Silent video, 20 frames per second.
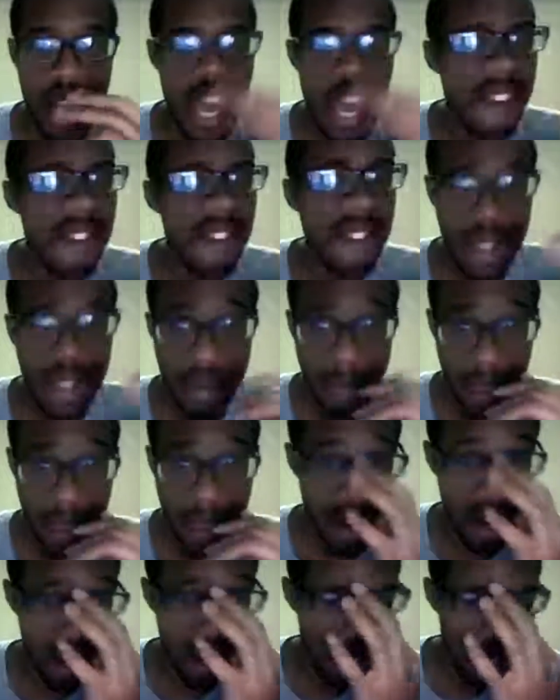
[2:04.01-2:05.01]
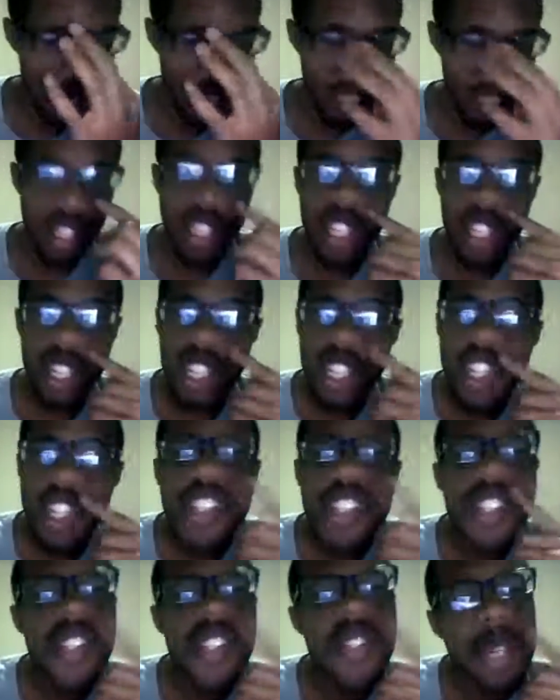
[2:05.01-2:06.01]
Everywhere.
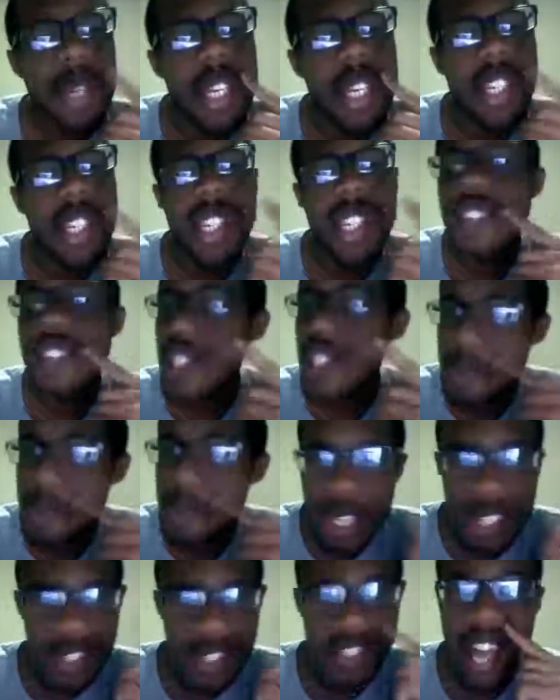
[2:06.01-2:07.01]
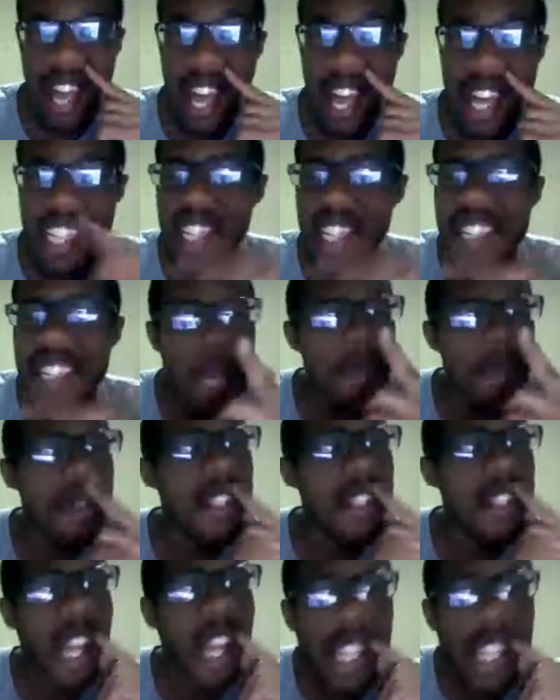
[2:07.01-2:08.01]
Could this be a sign? Could they
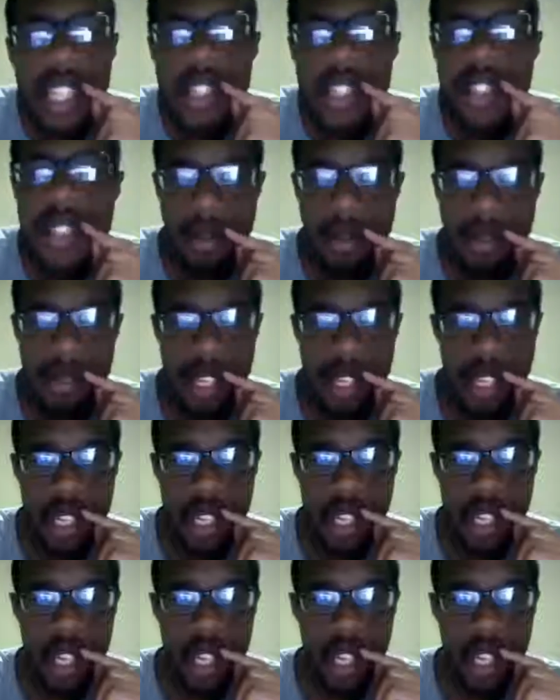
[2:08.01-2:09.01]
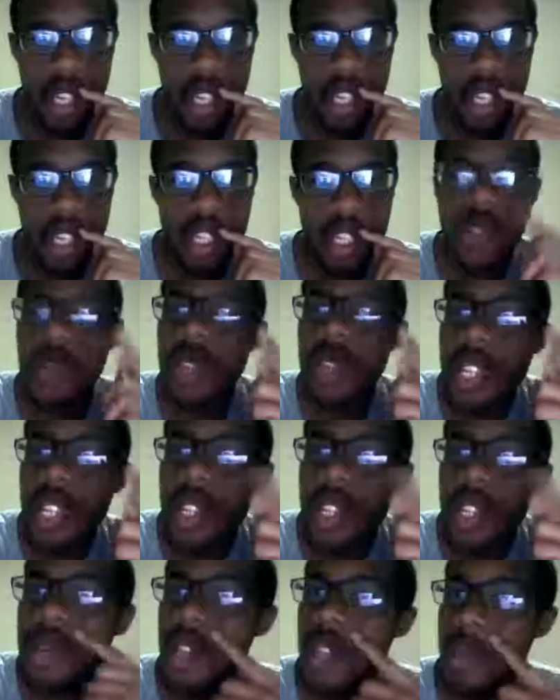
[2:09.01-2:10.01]
be telling us something? Do they
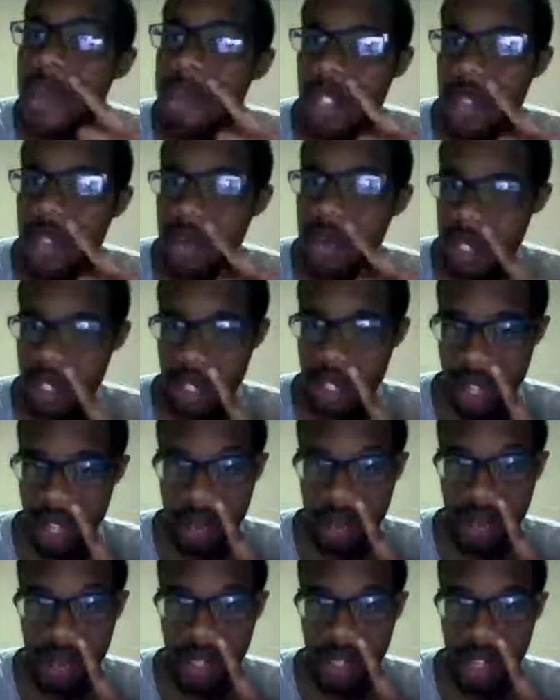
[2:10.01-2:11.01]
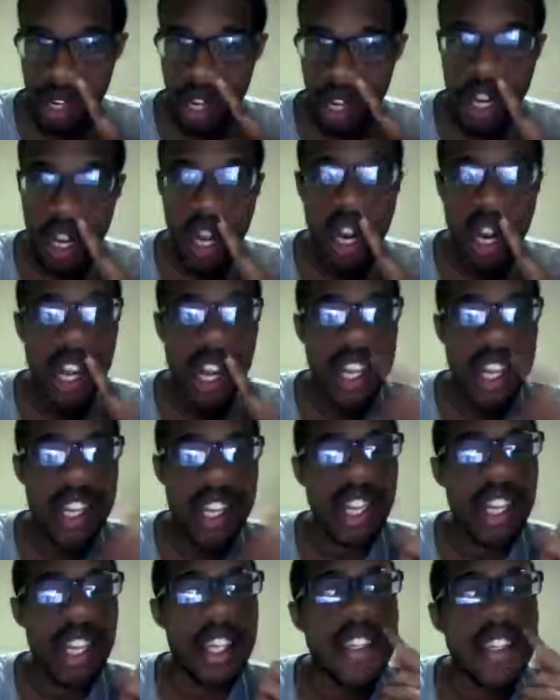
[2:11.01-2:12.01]
know something we don't?
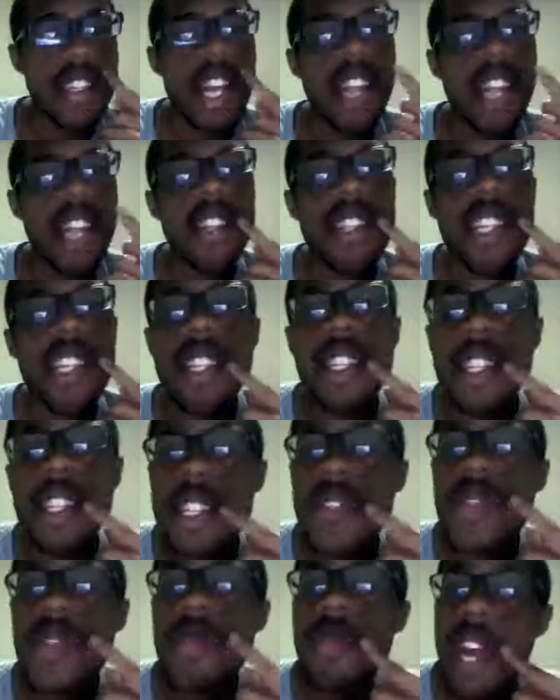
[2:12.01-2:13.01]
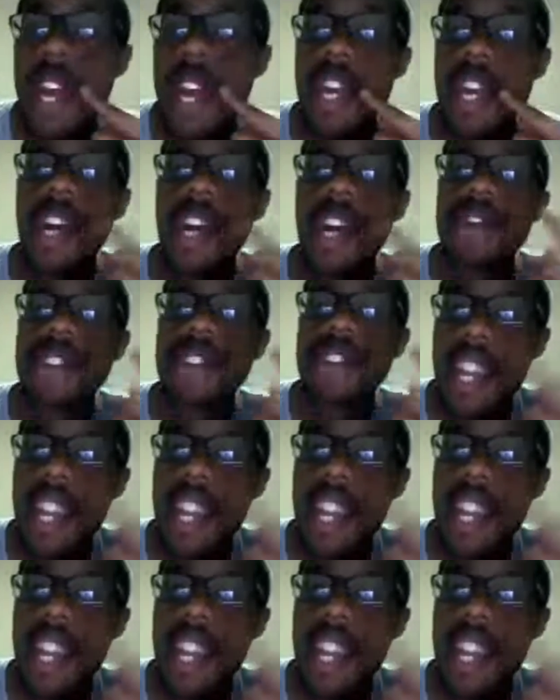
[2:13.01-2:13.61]
Is that the elite's way of